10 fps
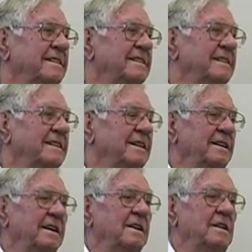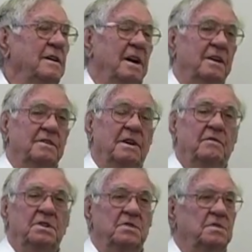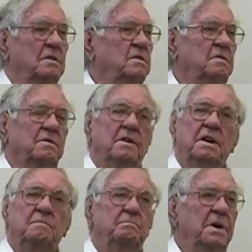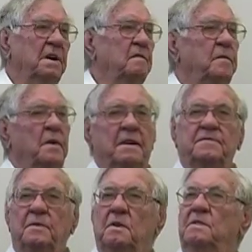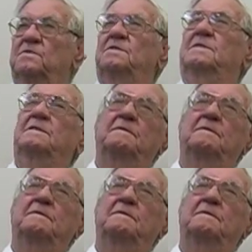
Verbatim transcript: know. And it was just a great big phosphorus